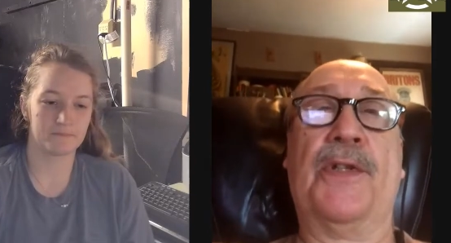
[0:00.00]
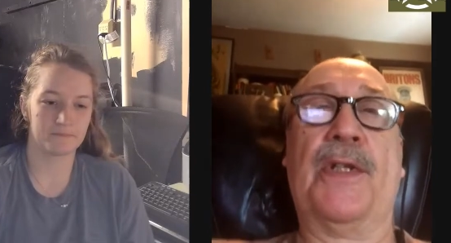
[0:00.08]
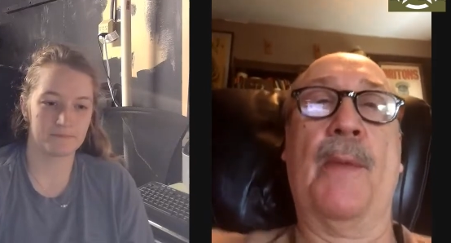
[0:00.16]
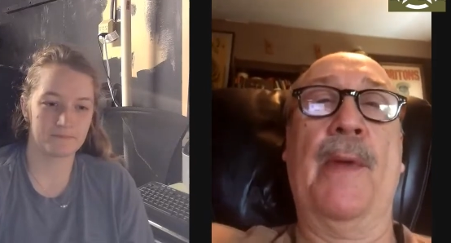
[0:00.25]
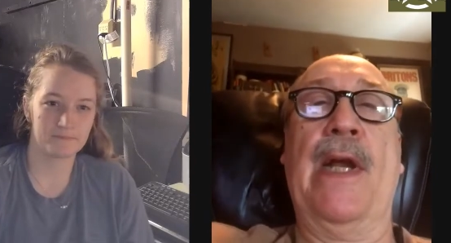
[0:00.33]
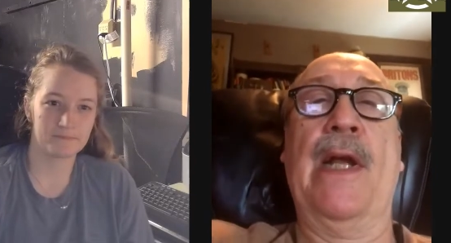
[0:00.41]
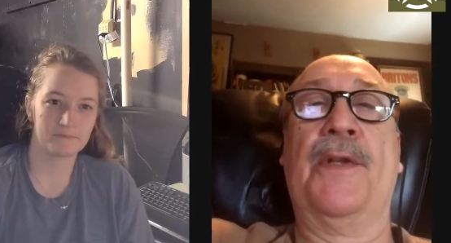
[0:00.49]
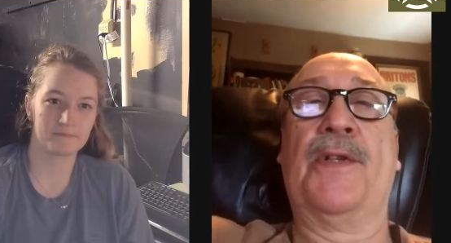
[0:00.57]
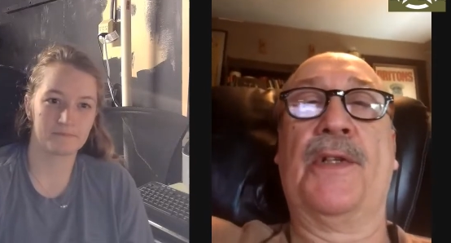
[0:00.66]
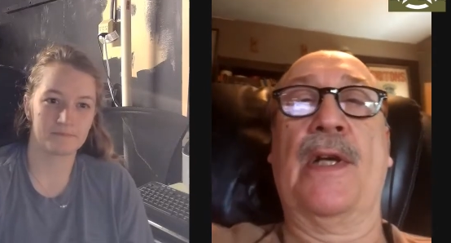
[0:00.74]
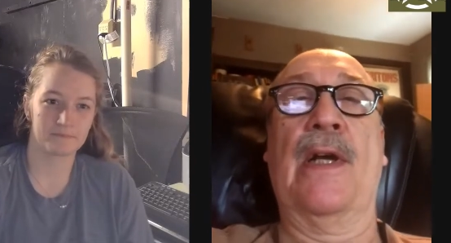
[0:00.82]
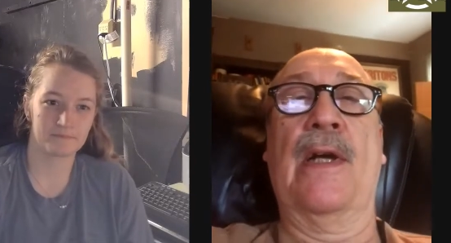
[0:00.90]
Speaker 1: somebody
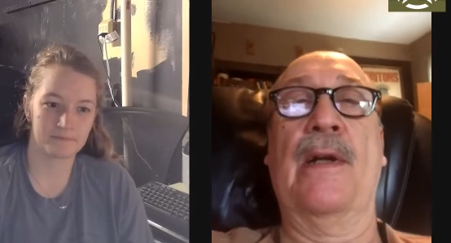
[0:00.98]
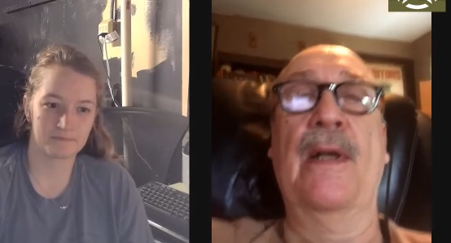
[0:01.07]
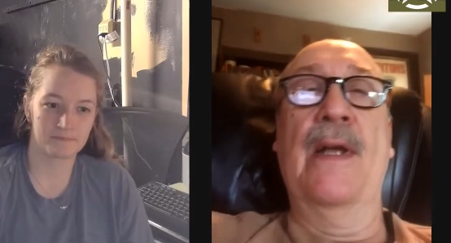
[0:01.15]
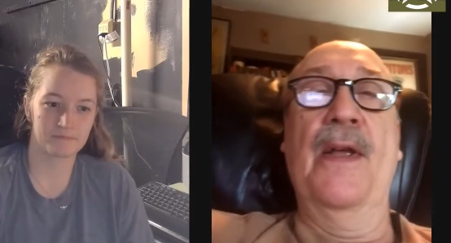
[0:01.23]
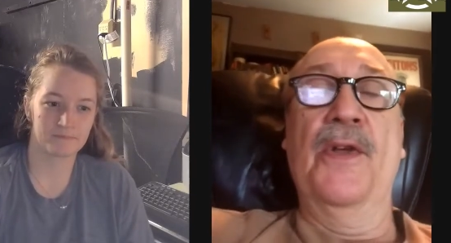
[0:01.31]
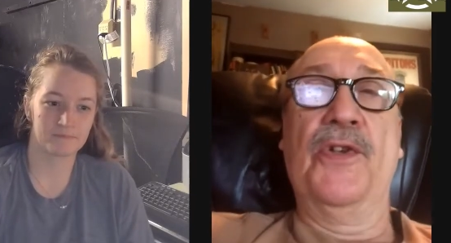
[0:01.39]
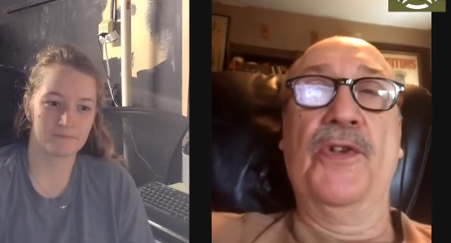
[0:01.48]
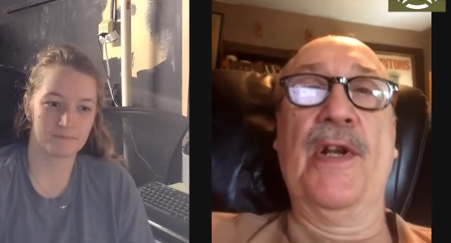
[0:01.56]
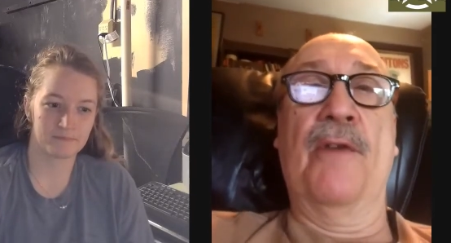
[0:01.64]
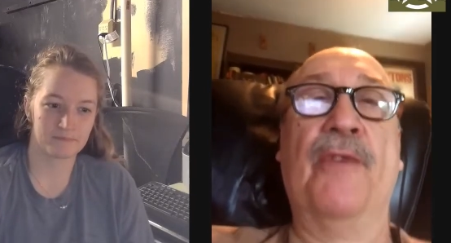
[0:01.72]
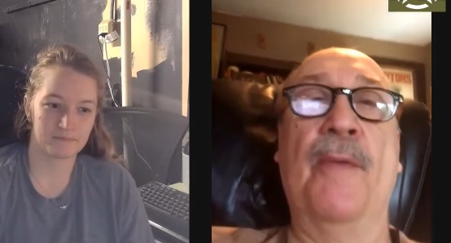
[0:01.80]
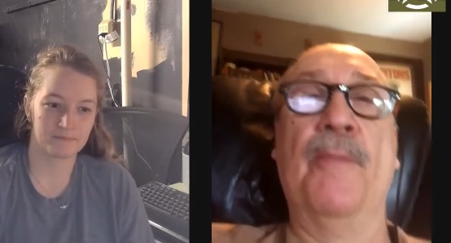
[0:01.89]
gets uh,
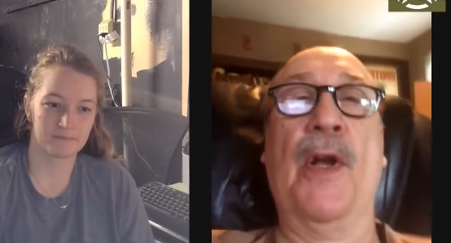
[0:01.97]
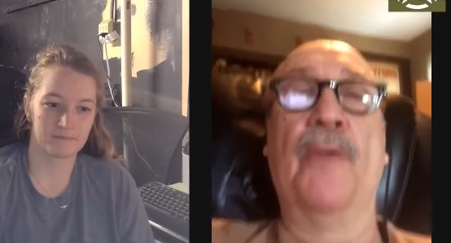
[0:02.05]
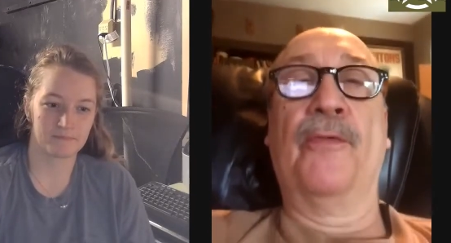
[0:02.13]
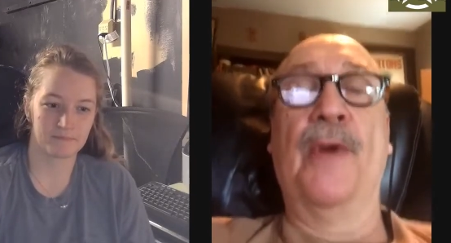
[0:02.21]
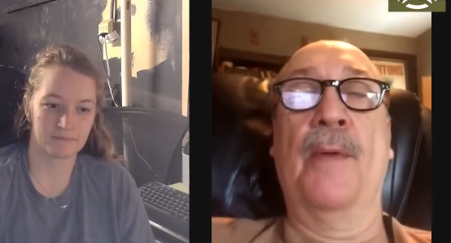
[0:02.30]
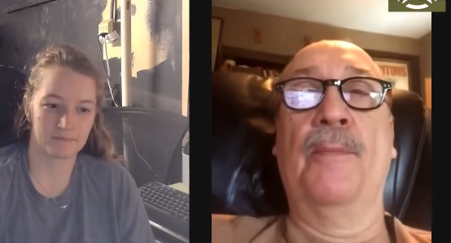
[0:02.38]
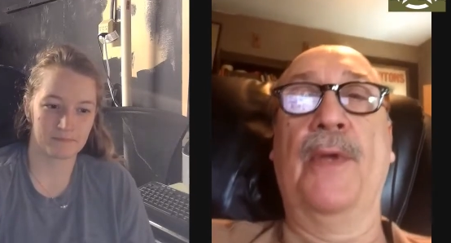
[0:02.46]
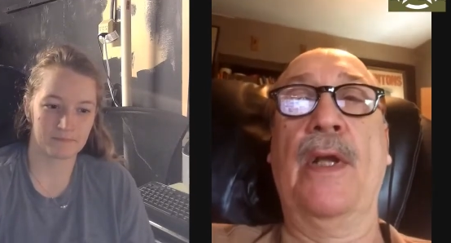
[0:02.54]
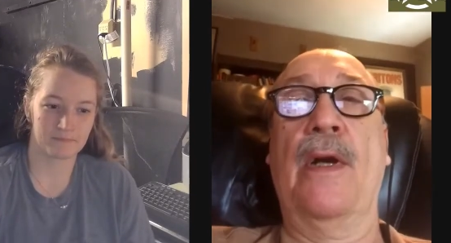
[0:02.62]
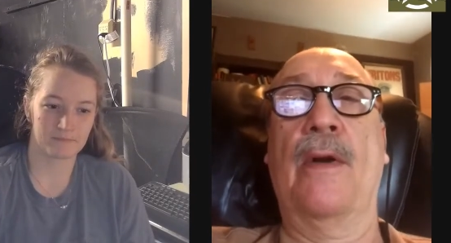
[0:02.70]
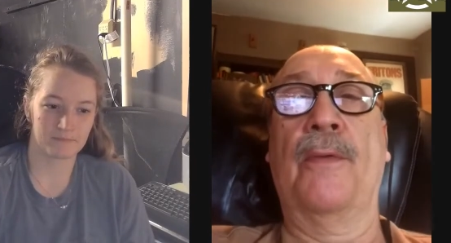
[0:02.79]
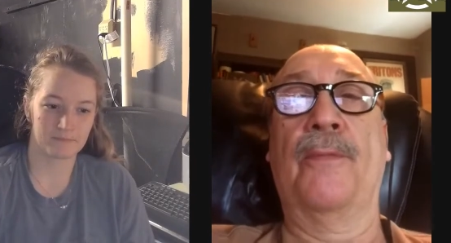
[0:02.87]
stuff from the from you
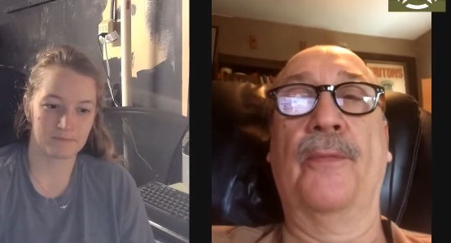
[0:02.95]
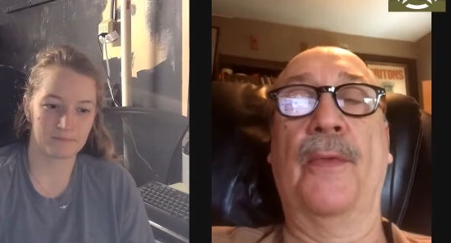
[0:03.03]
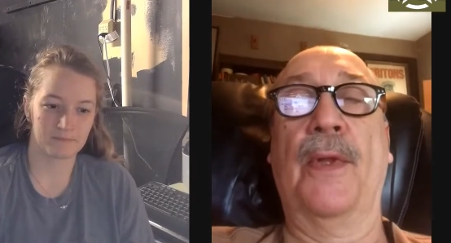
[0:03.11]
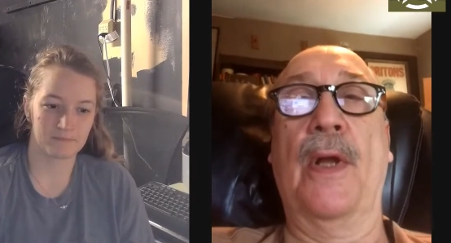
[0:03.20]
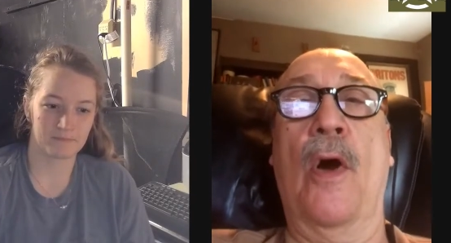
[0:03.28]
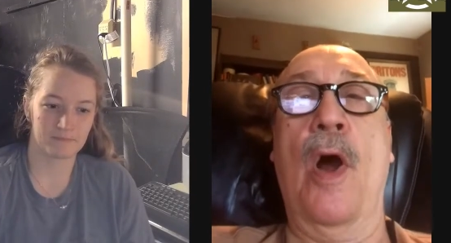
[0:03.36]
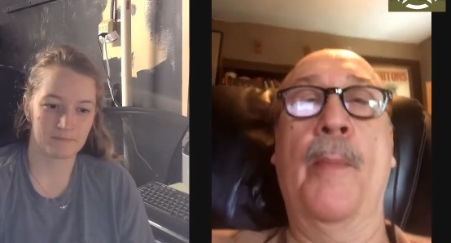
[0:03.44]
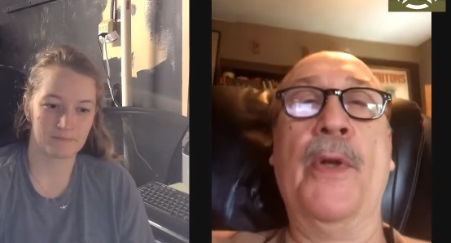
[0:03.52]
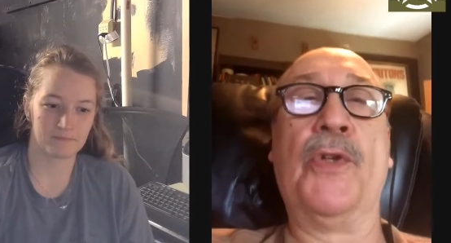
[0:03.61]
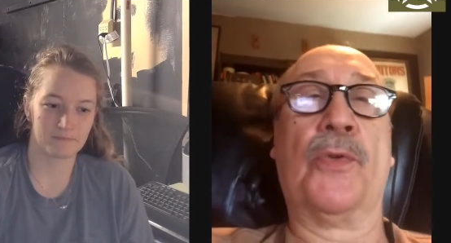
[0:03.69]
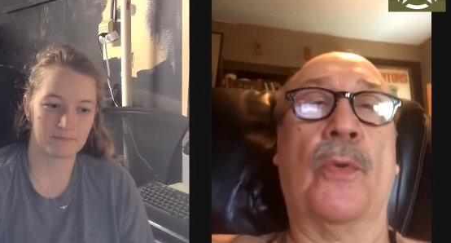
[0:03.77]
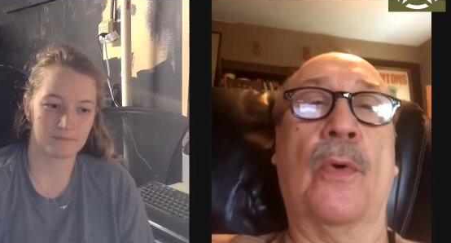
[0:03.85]
know the hobby
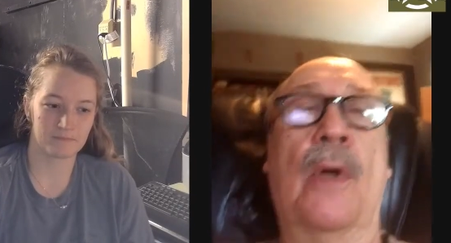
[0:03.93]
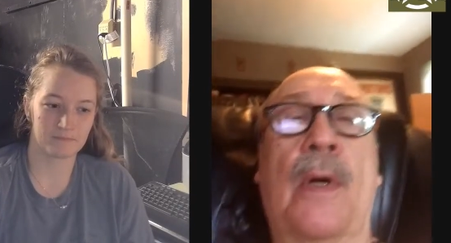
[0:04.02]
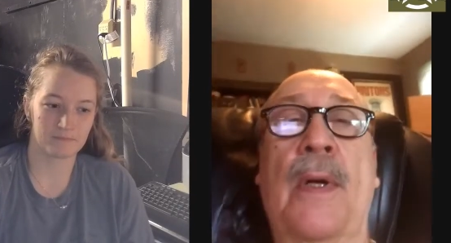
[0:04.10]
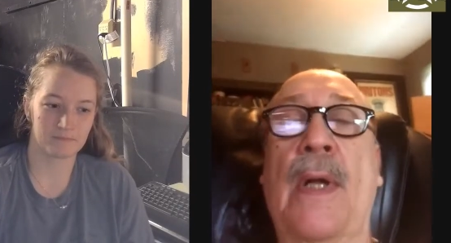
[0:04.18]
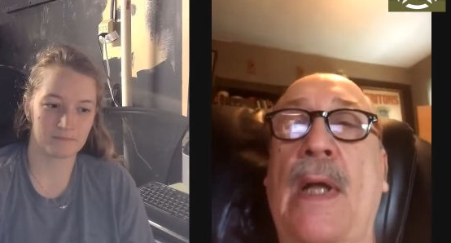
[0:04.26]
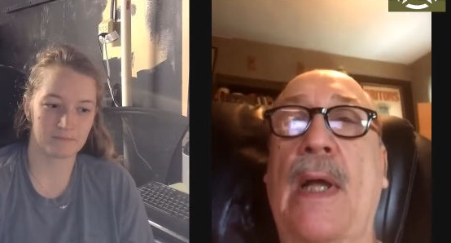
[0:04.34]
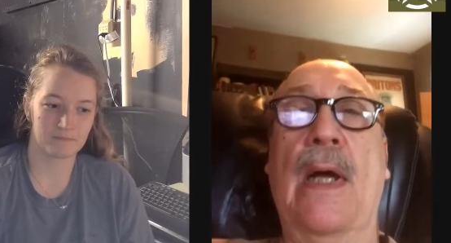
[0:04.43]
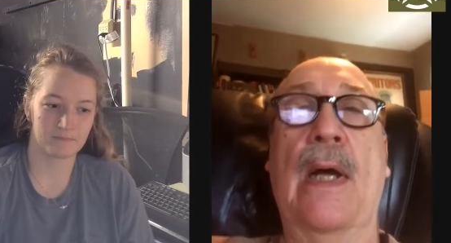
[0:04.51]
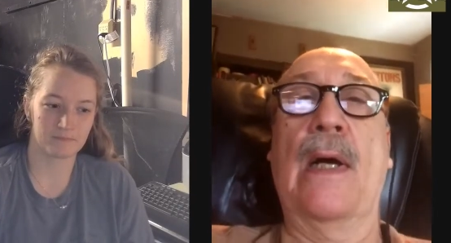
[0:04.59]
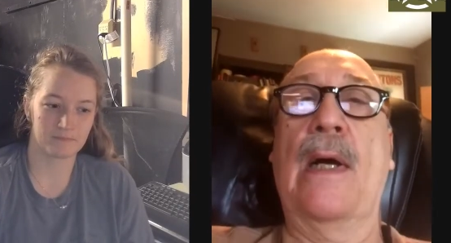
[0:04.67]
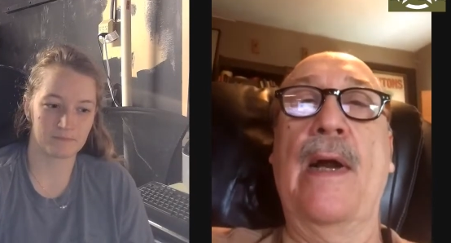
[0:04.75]
store. Uh,